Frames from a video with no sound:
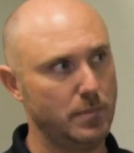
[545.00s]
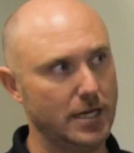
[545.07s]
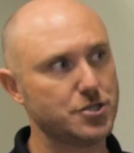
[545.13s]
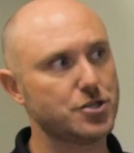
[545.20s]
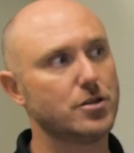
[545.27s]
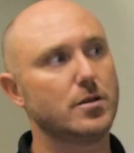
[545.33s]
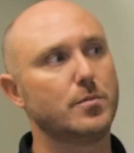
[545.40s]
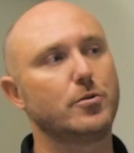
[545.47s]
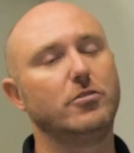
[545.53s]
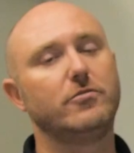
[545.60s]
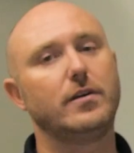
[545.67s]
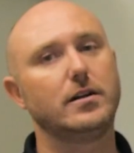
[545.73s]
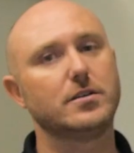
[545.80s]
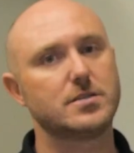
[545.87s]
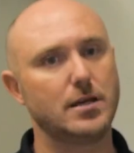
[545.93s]
measure the
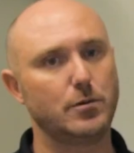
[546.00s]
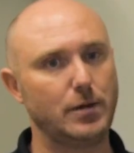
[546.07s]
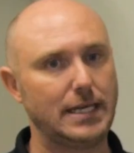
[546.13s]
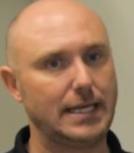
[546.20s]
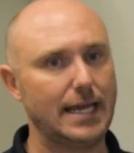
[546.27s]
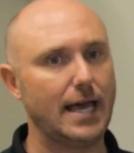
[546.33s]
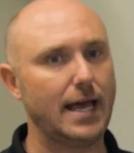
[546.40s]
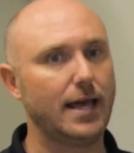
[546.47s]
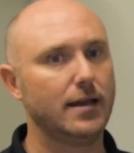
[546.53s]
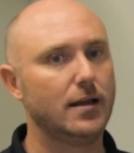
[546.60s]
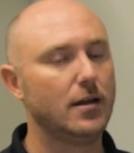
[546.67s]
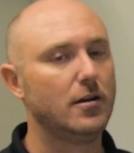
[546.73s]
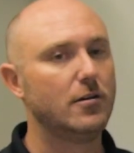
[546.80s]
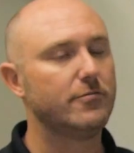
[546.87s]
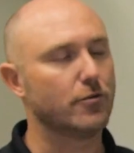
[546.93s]
profiles that we get
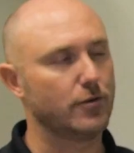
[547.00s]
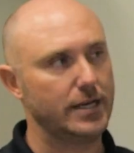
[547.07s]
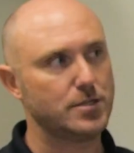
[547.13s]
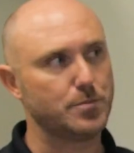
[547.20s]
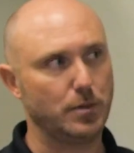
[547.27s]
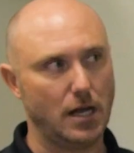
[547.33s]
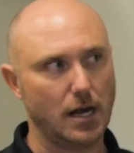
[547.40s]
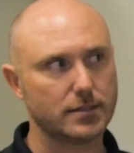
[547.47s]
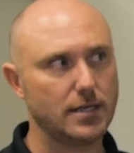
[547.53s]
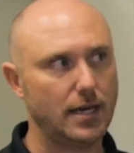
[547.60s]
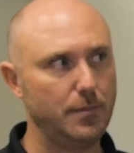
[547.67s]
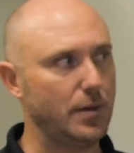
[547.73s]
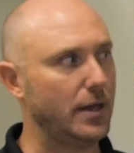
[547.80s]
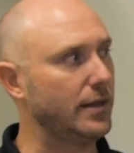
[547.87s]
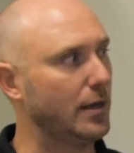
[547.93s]
for each block
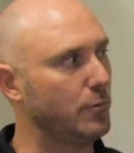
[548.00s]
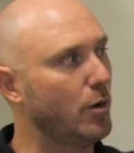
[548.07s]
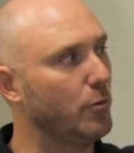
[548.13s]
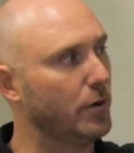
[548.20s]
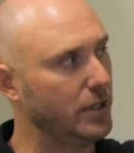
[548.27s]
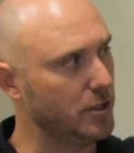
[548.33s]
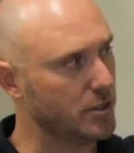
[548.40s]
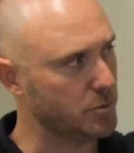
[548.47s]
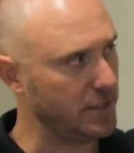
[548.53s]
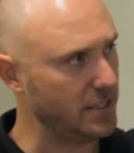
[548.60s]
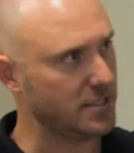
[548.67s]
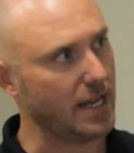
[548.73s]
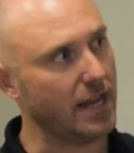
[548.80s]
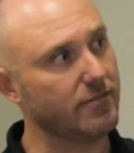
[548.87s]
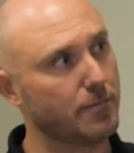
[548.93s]
type, and then what we do is we
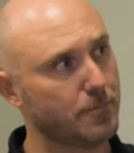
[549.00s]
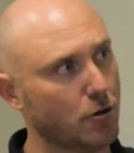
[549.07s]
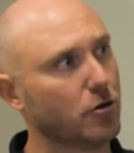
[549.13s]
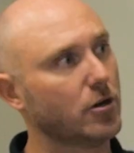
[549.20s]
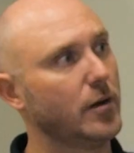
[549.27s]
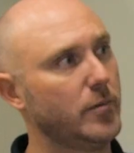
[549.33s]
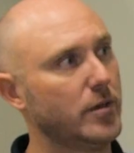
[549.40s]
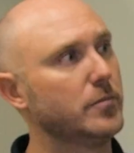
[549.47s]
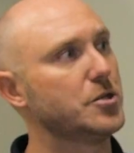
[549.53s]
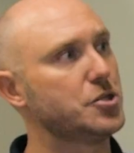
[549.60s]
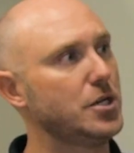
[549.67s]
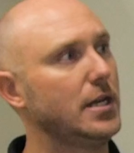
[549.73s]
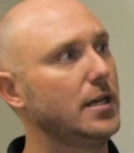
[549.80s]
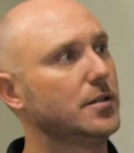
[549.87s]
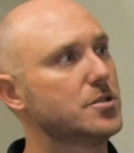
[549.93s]
save a program in the
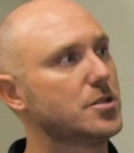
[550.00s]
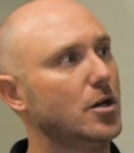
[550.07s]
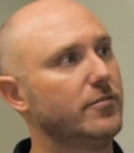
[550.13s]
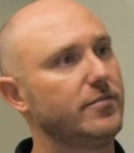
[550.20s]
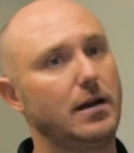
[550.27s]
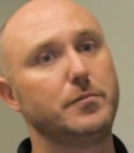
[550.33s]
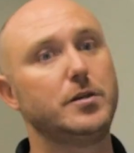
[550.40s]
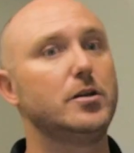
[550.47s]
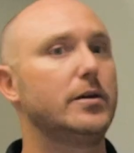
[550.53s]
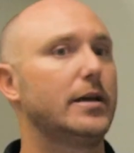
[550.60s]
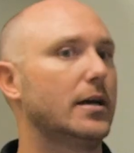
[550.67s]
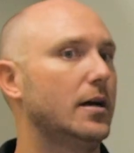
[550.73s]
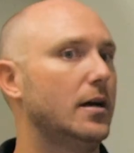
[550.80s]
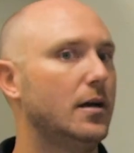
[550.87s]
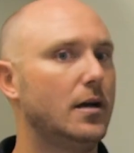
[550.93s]
machine. So if I'm
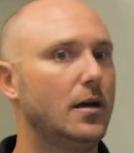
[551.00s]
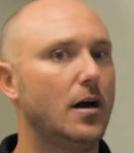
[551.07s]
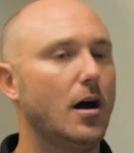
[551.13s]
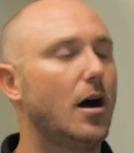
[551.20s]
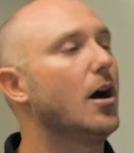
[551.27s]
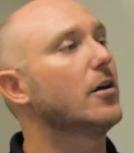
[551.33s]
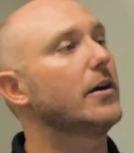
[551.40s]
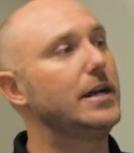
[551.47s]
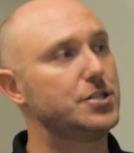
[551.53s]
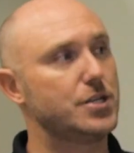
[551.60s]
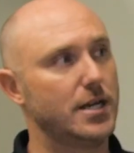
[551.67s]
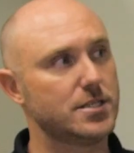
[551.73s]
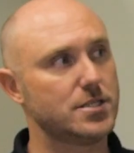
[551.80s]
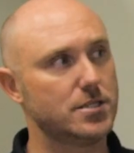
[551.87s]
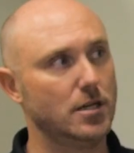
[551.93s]
doing a
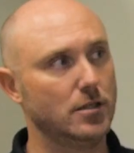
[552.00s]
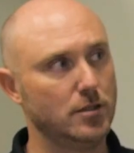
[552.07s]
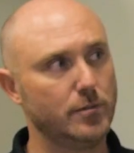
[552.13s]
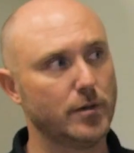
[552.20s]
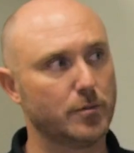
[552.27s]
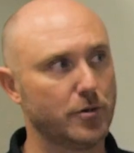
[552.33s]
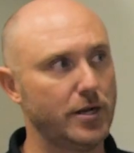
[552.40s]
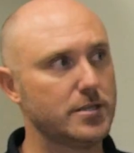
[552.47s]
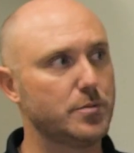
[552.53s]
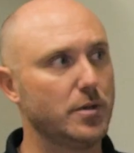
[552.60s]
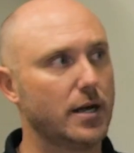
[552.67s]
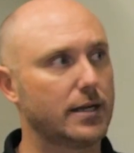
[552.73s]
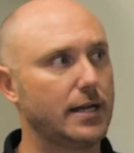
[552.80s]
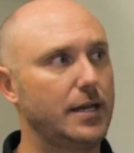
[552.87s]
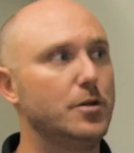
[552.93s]
RHS aluminum race
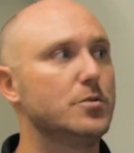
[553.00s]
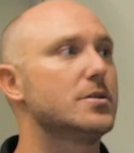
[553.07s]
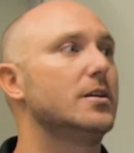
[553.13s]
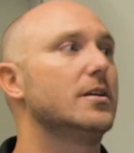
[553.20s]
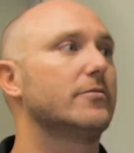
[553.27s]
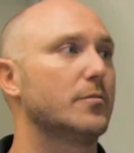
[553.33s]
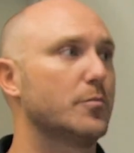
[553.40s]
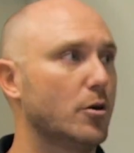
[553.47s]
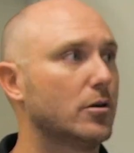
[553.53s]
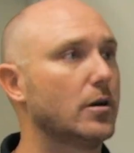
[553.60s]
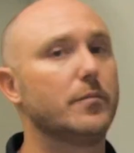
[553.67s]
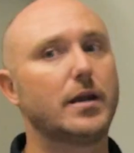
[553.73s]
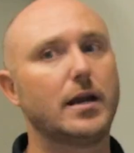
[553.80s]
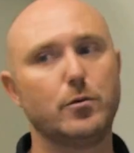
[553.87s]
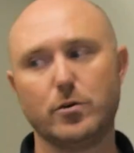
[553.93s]
block, I use a different
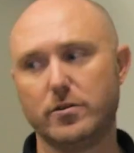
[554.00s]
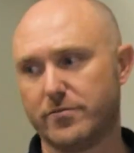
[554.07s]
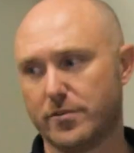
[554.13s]
program than I would